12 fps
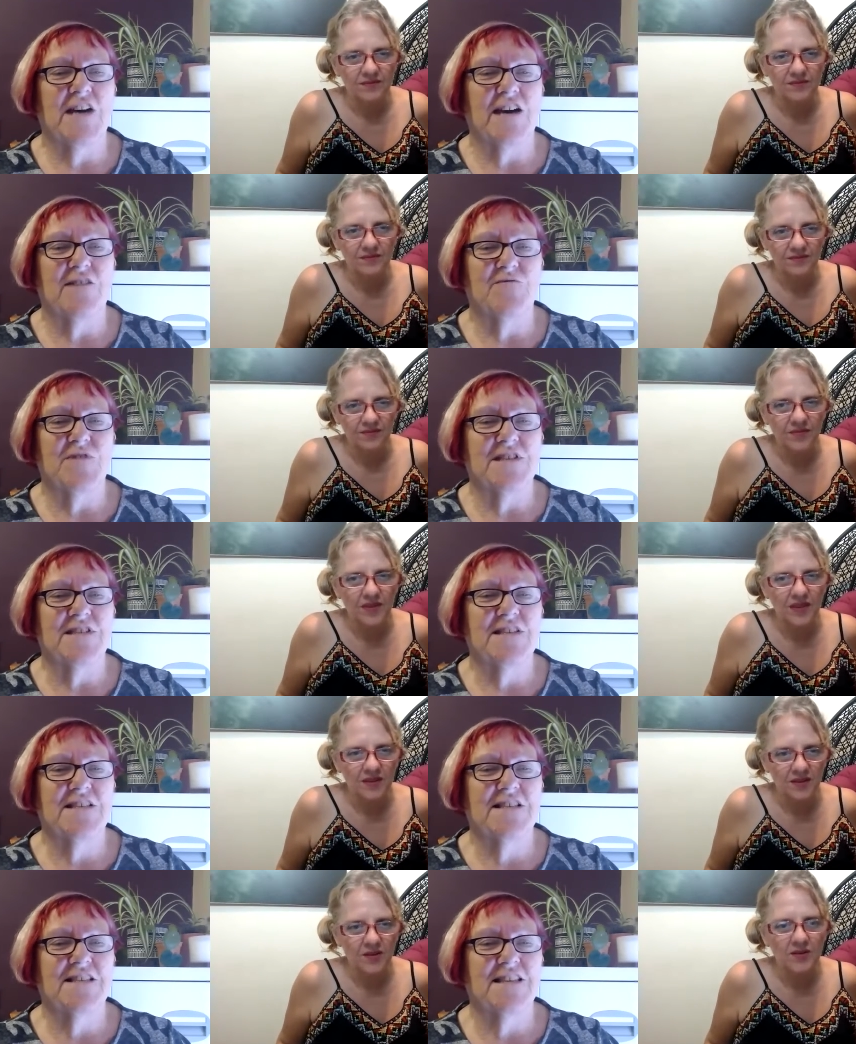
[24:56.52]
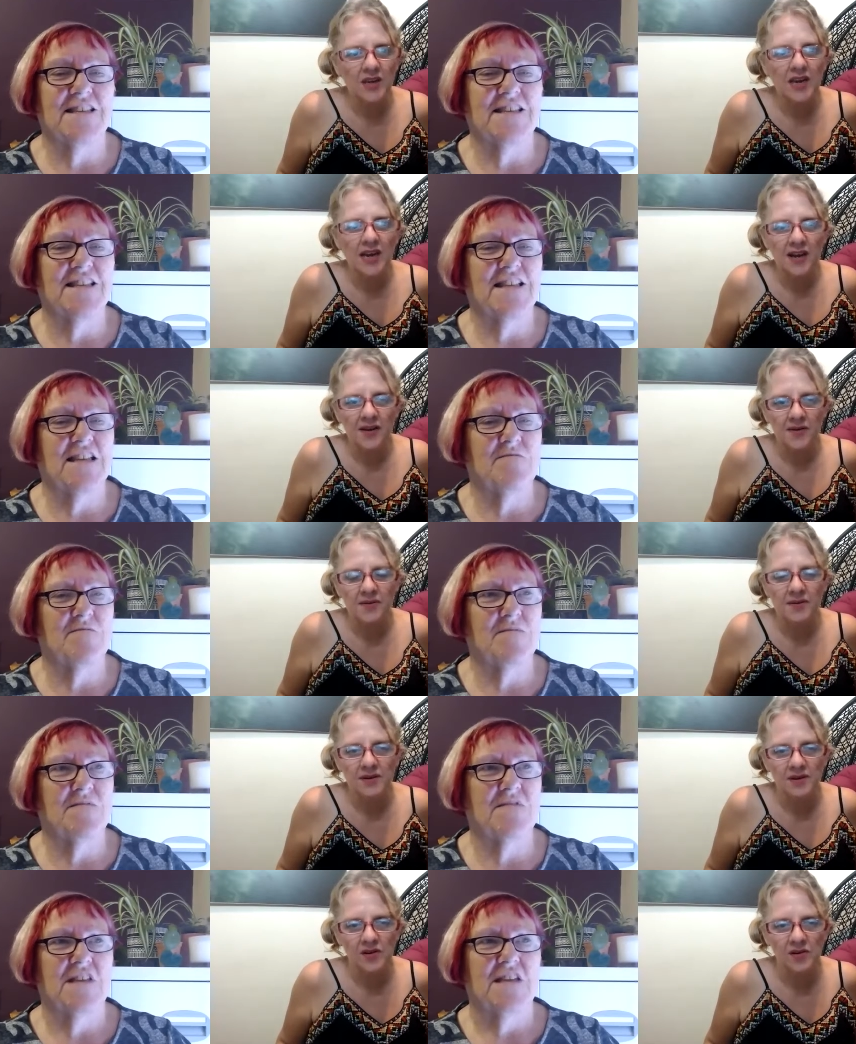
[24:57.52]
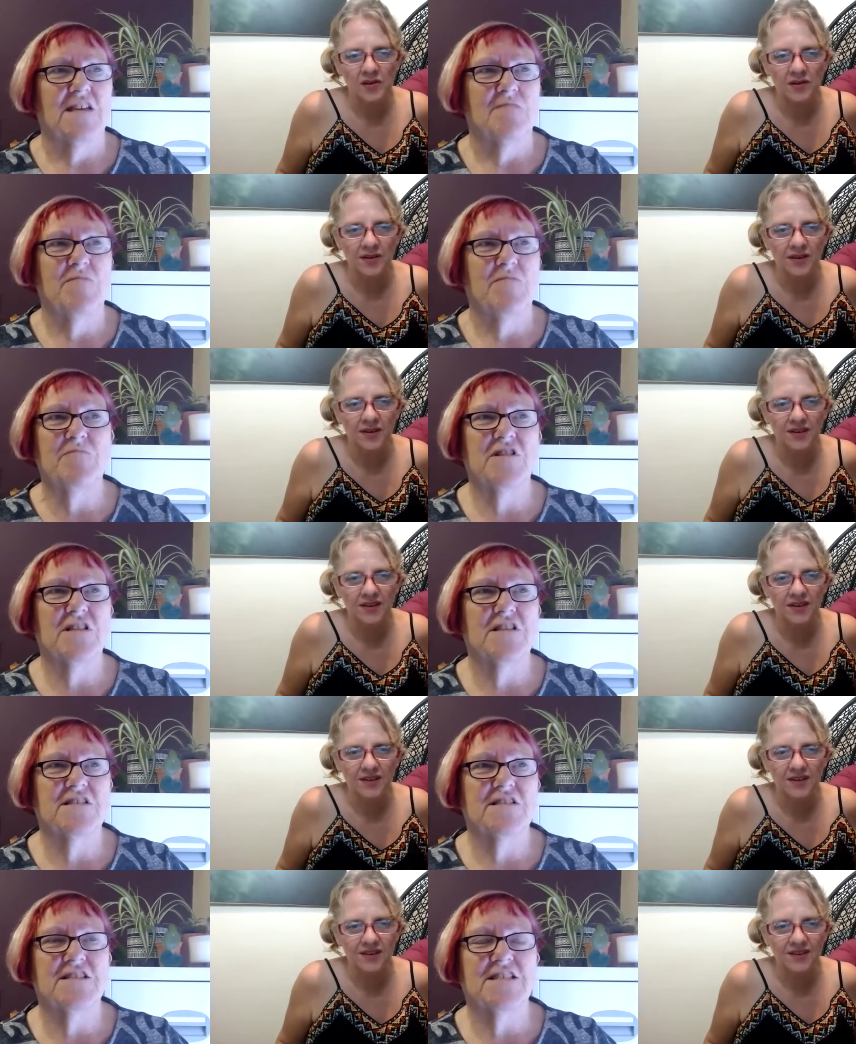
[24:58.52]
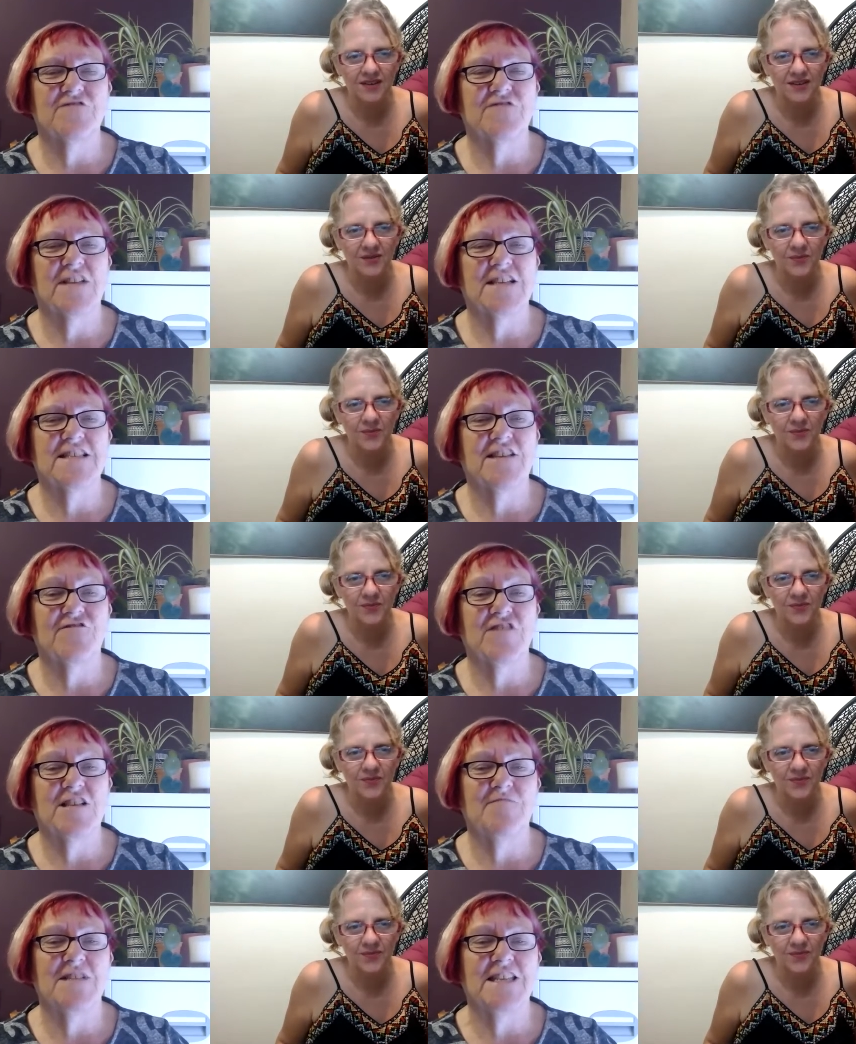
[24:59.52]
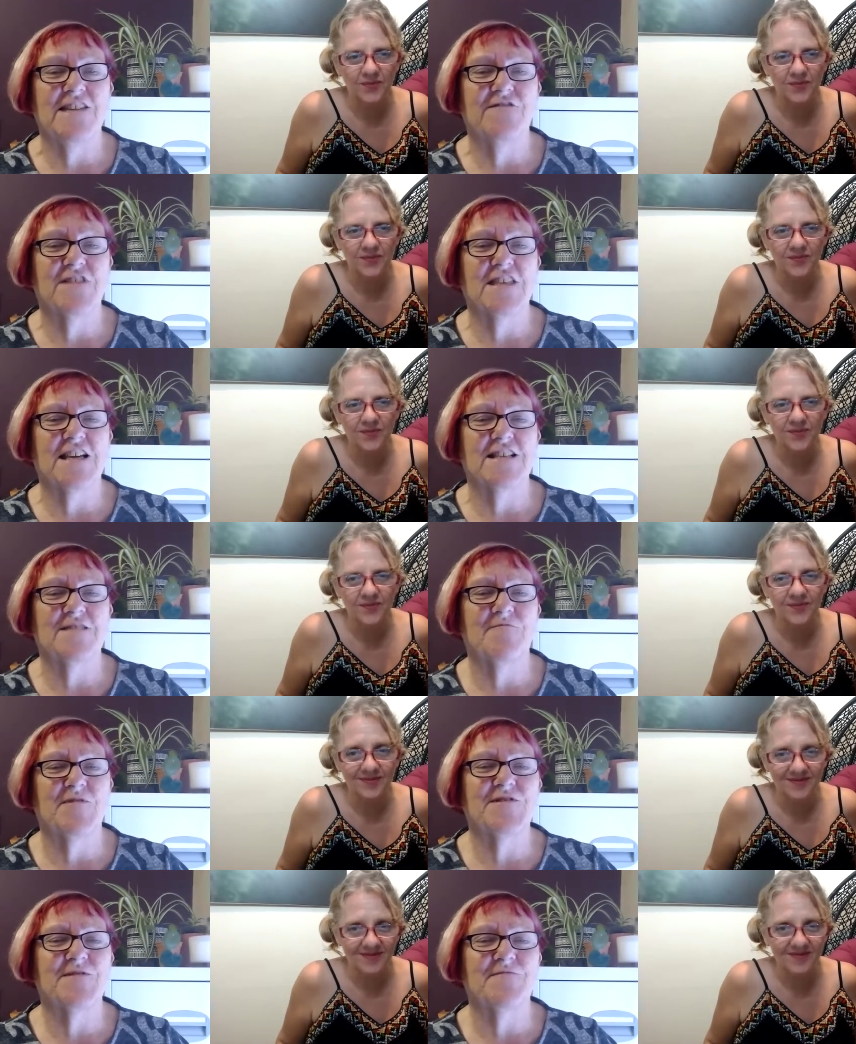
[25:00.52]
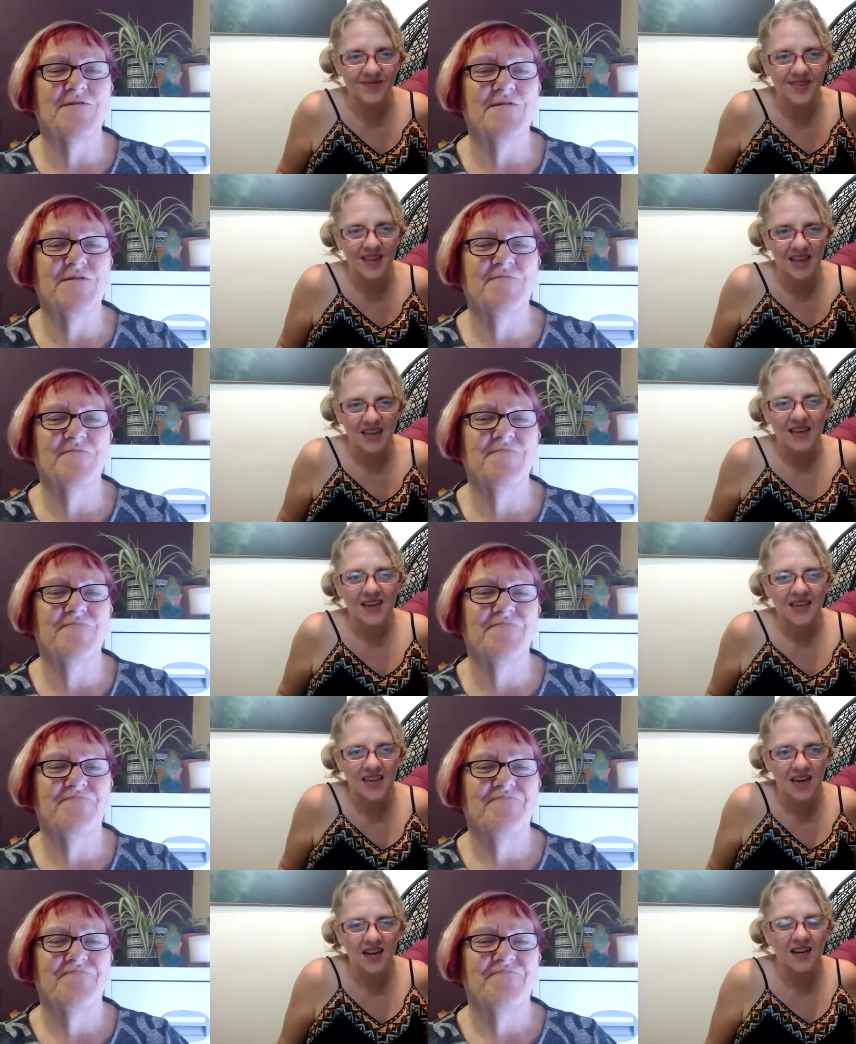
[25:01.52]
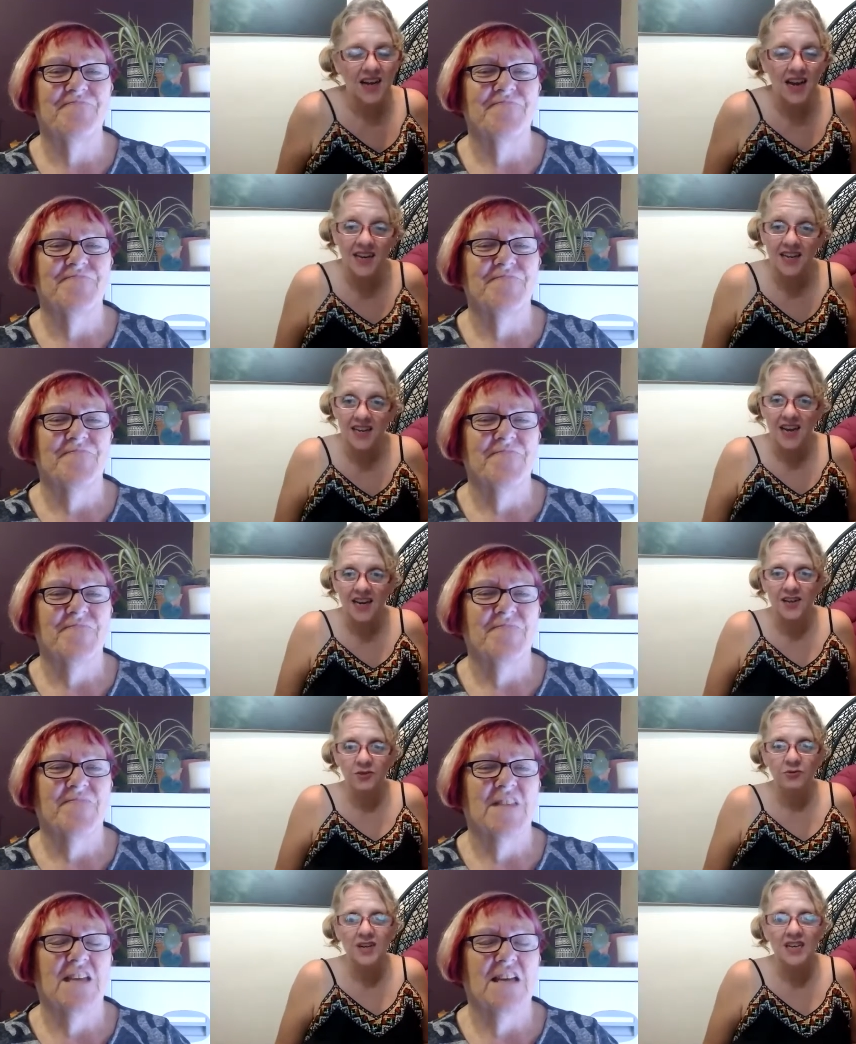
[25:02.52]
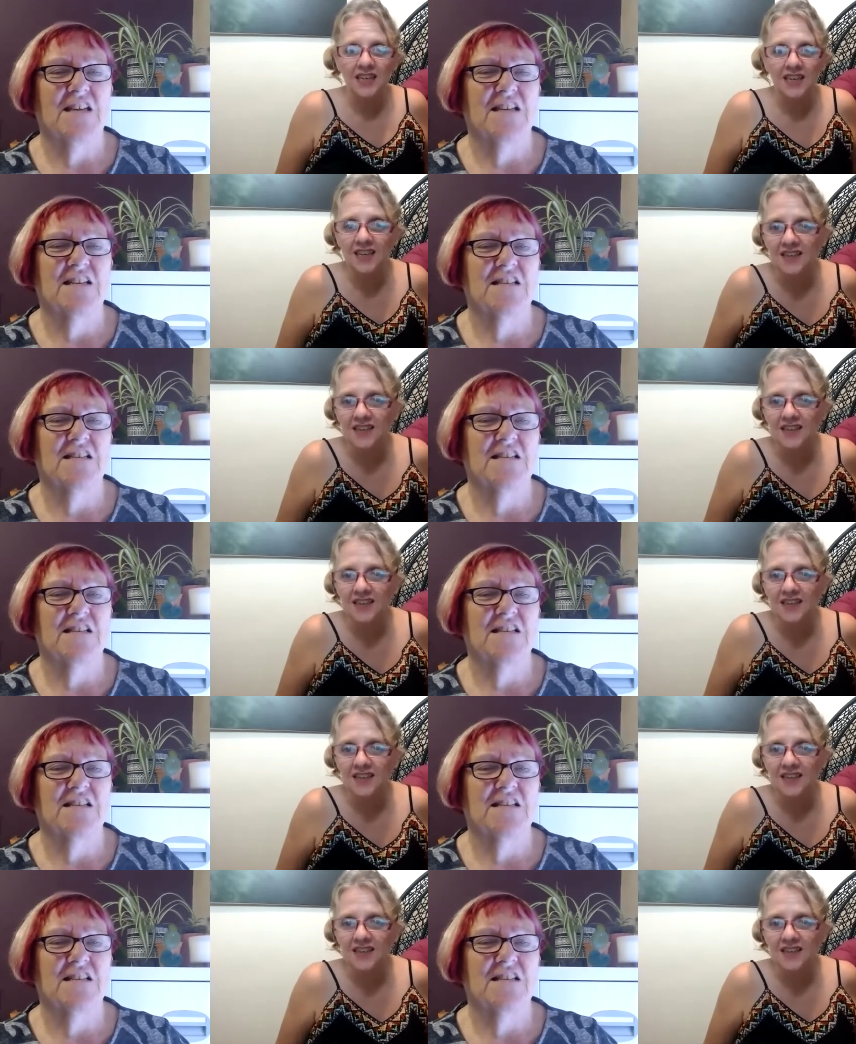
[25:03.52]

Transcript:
Speaker 1: that with us and yeah. and people just don't necessarily believe that that's possible
Speaker 2: yeah and it and it really